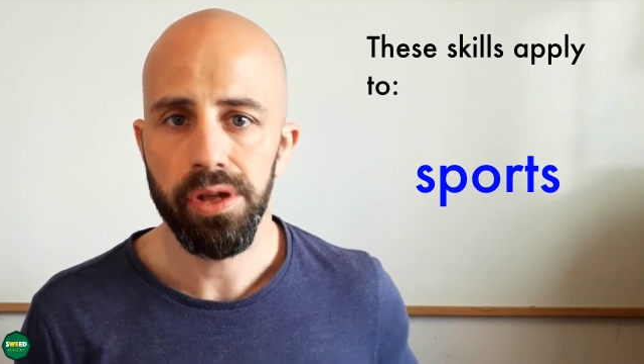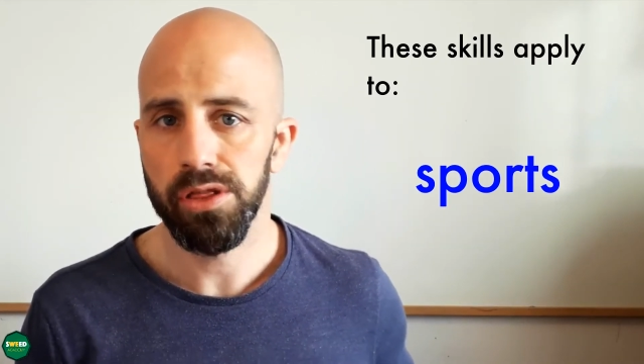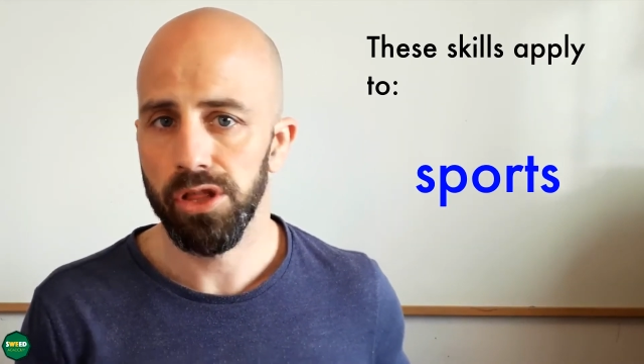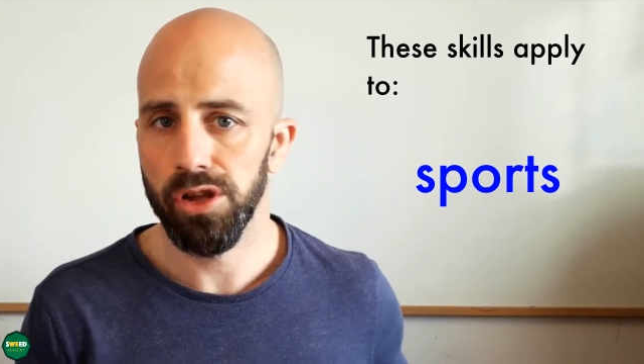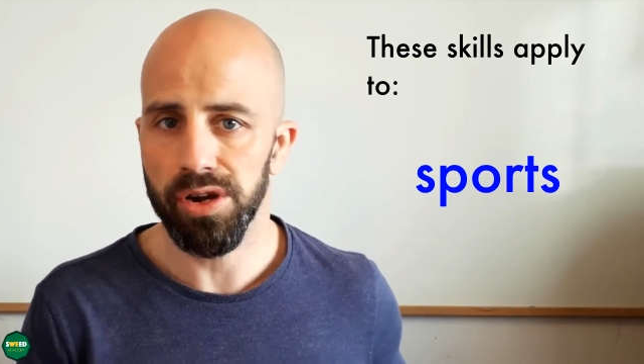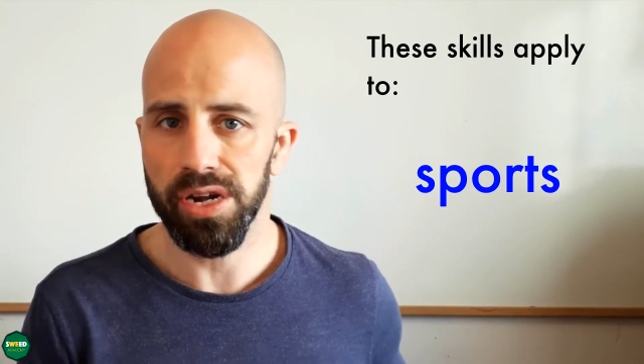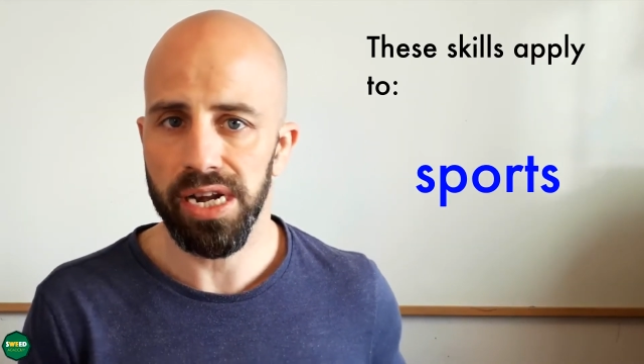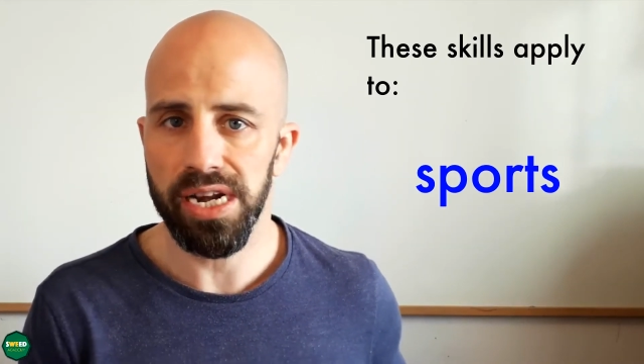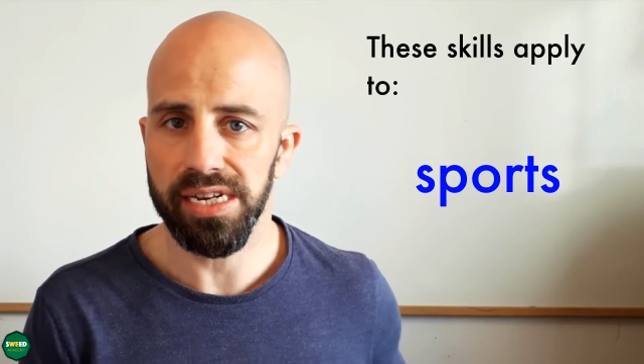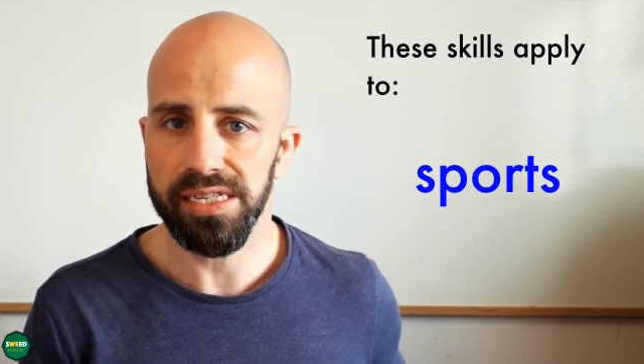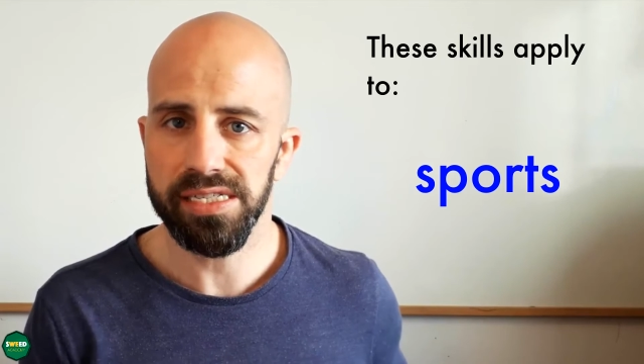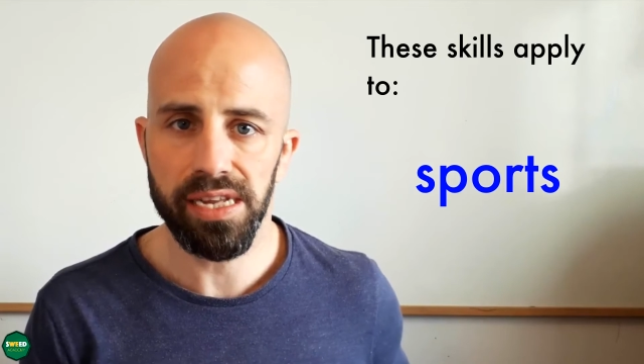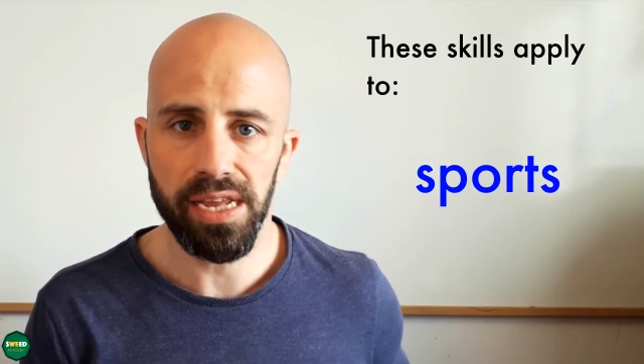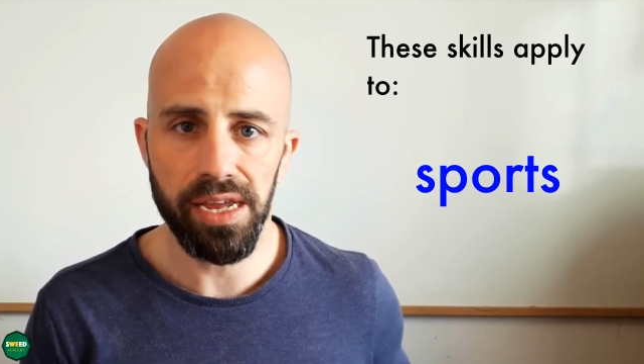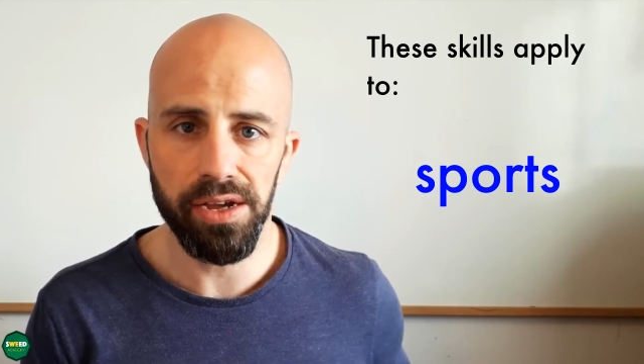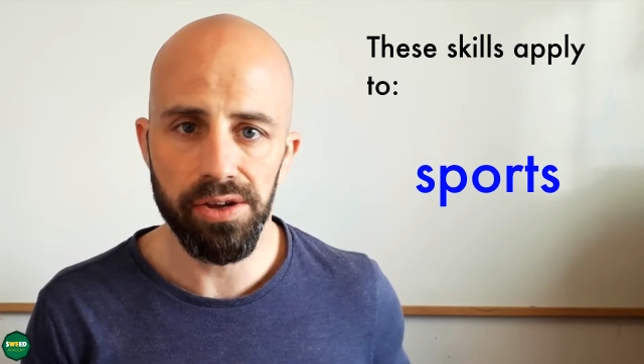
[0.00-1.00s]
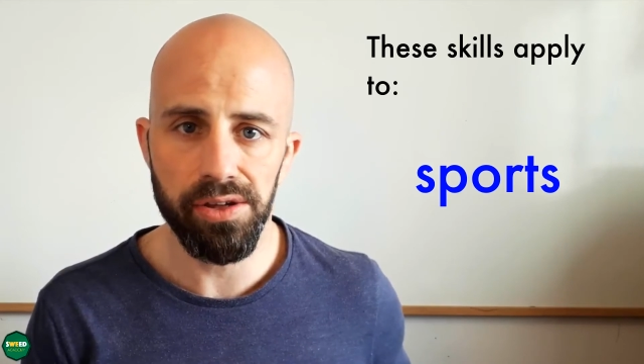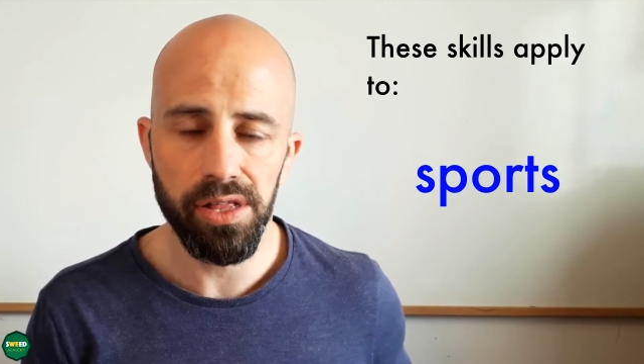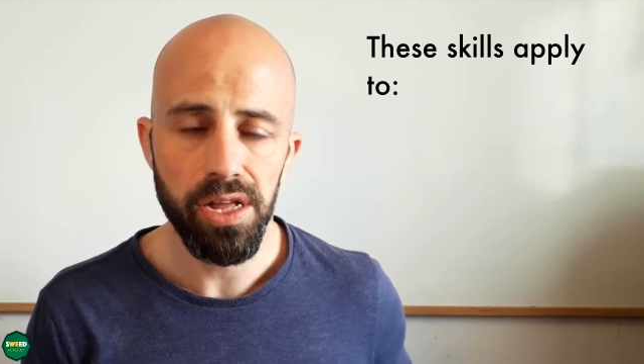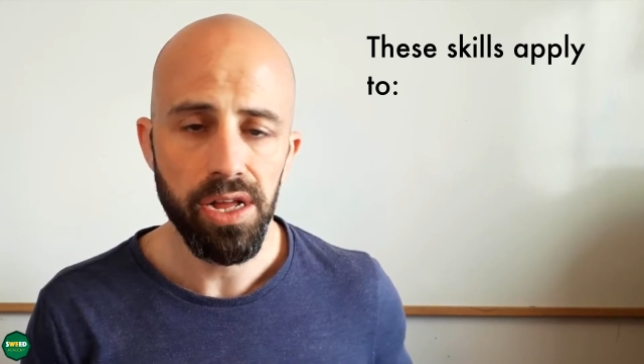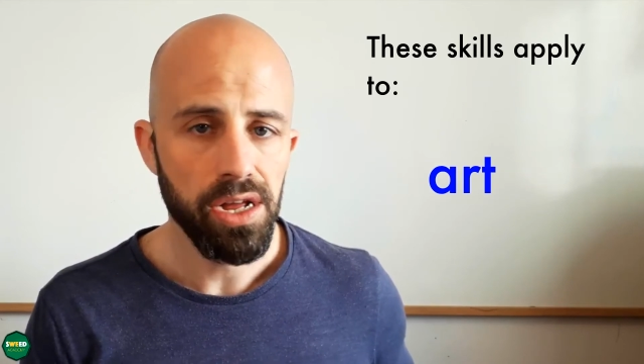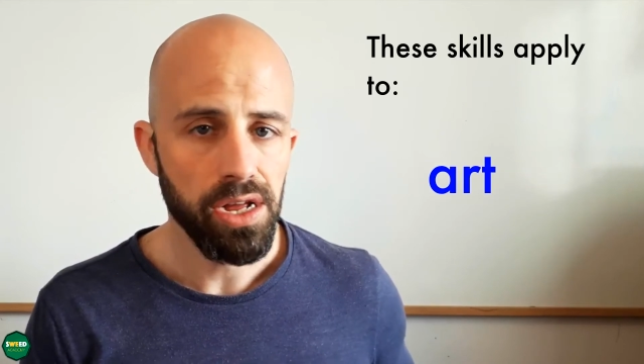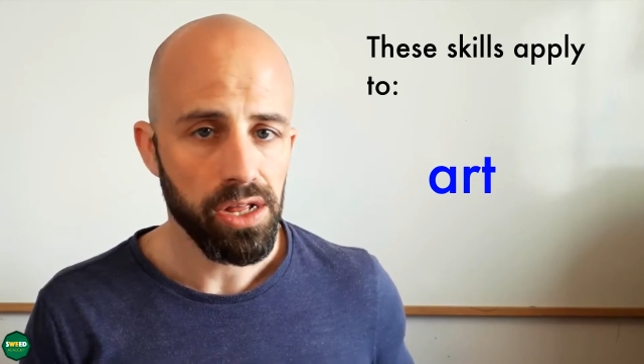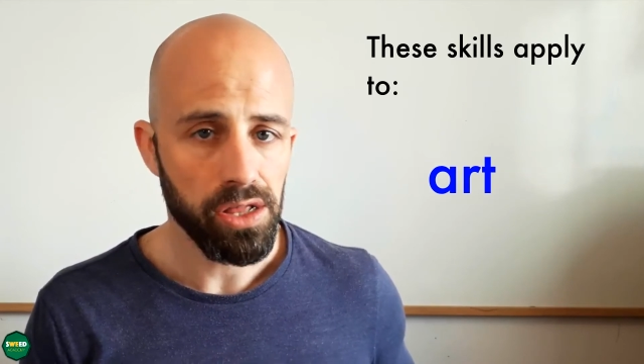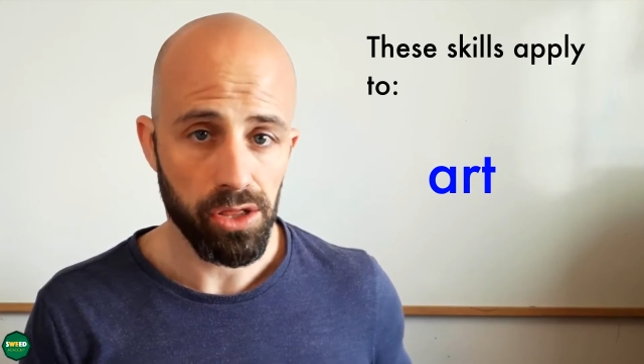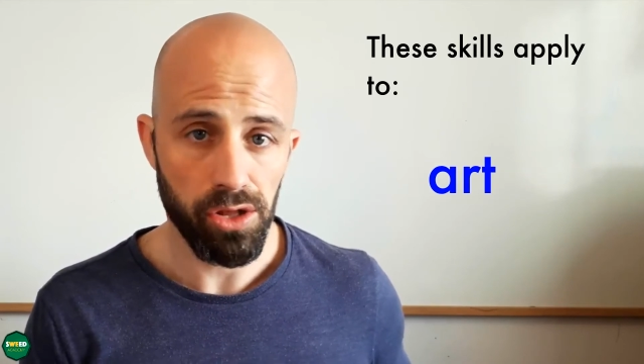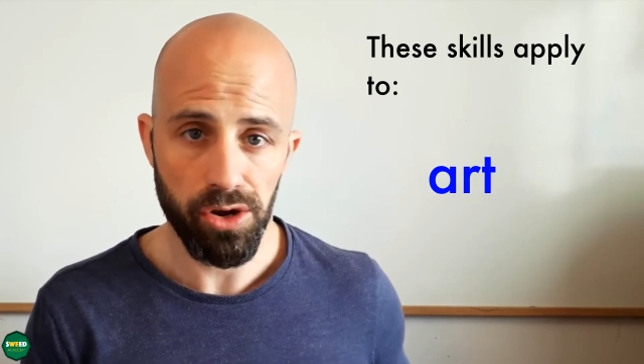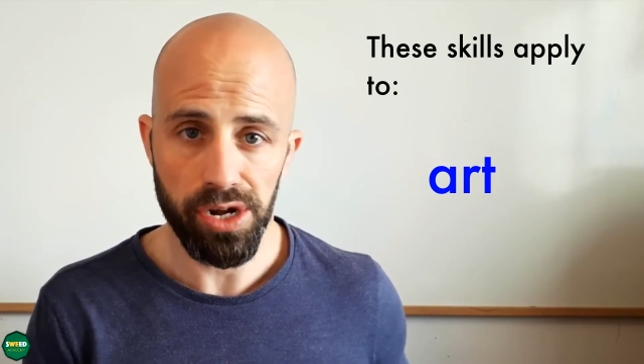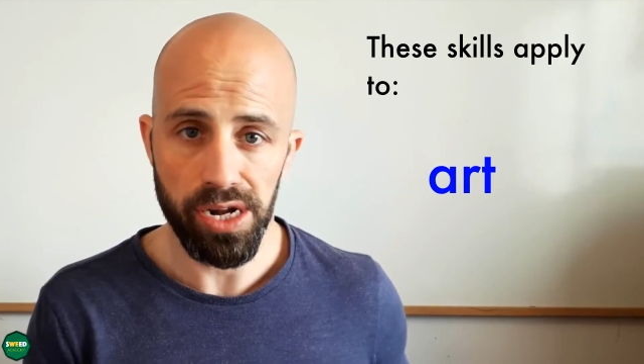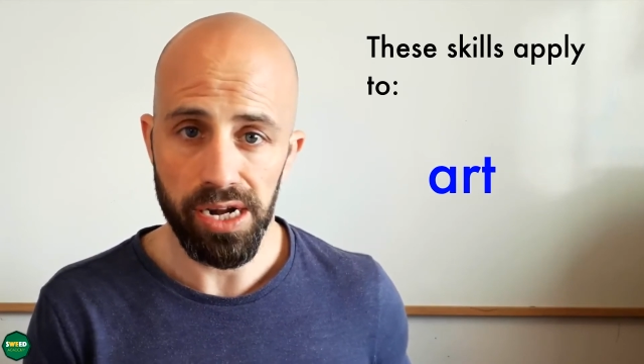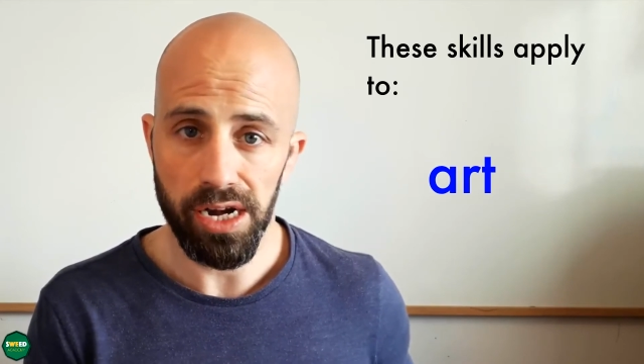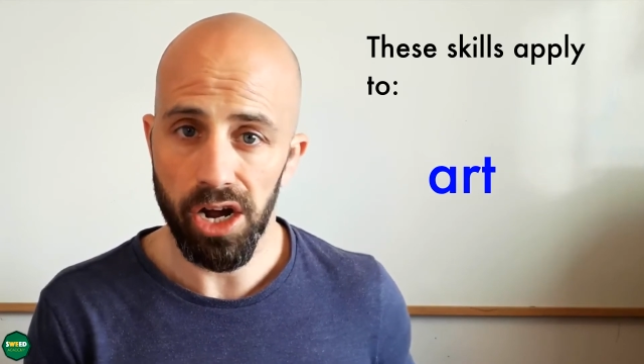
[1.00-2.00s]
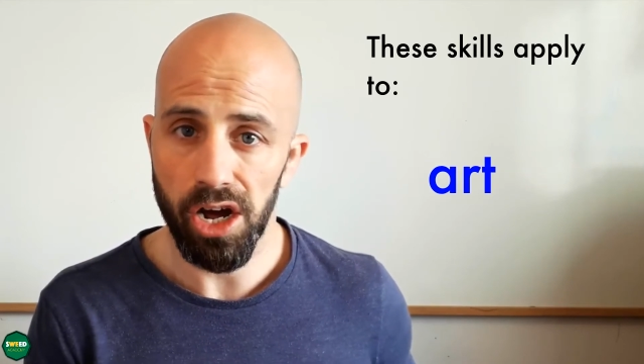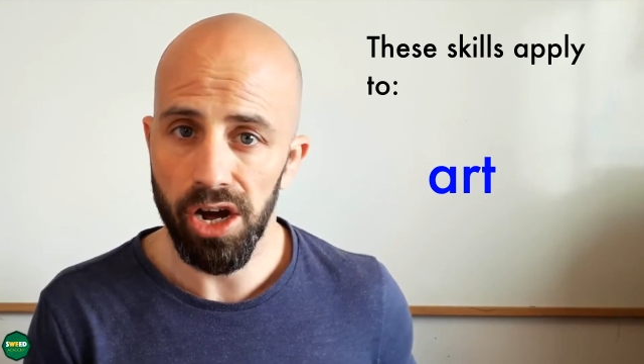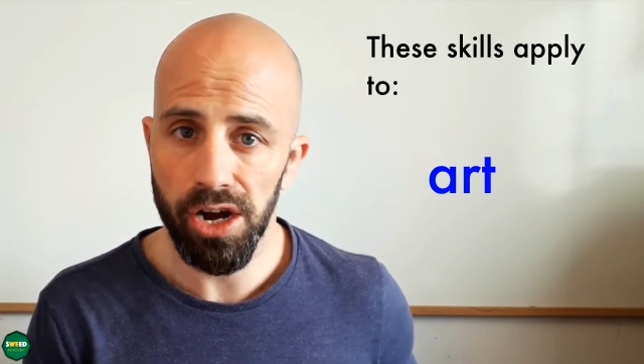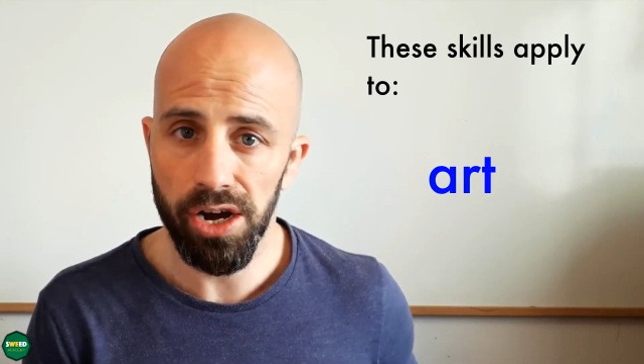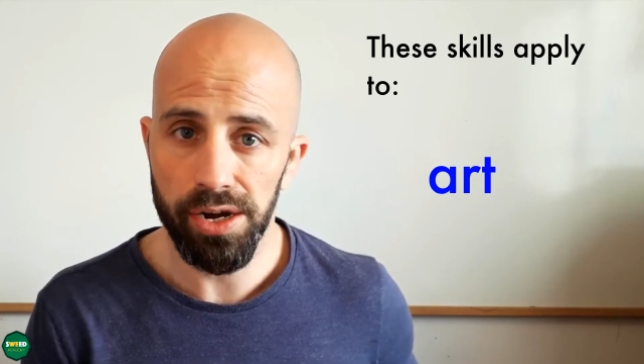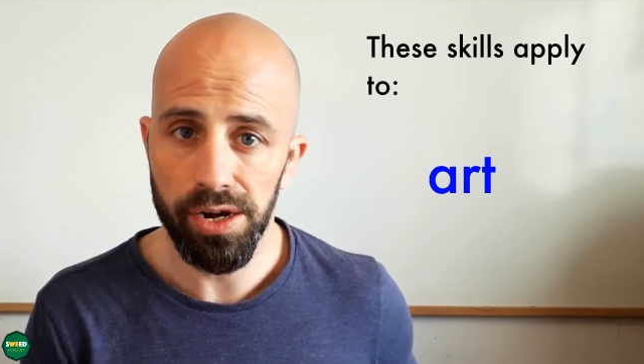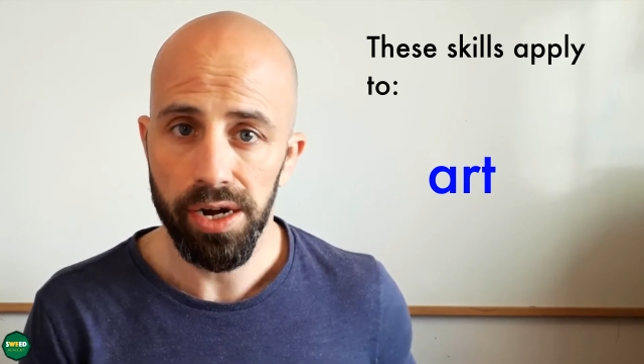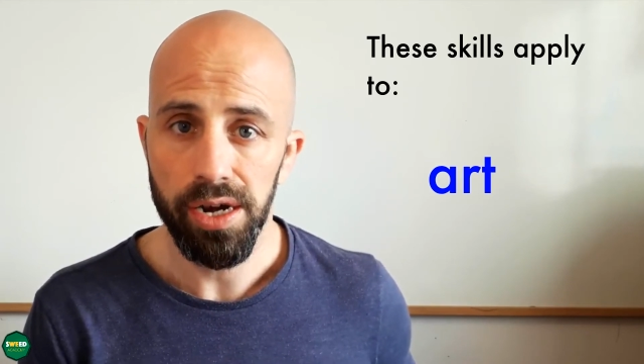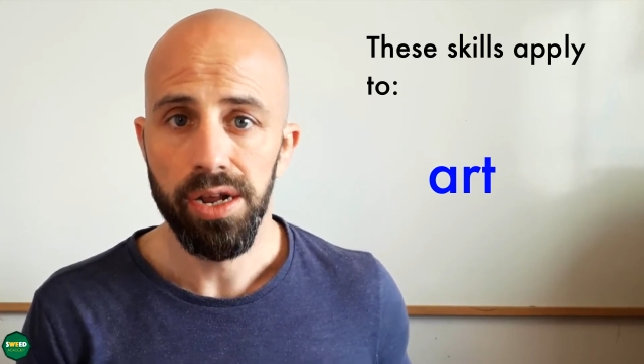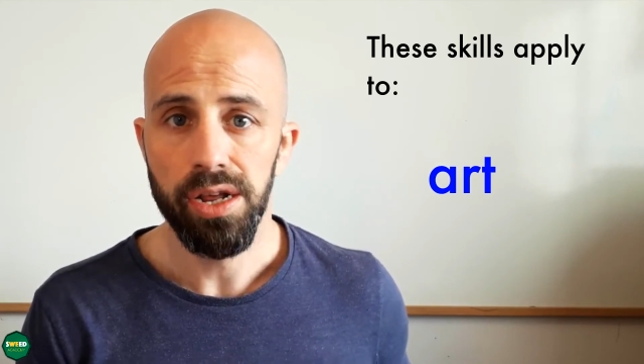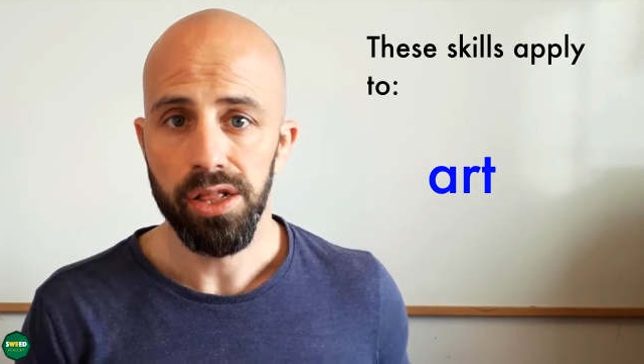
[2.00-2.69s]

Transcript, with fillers: learning a skill, learning art,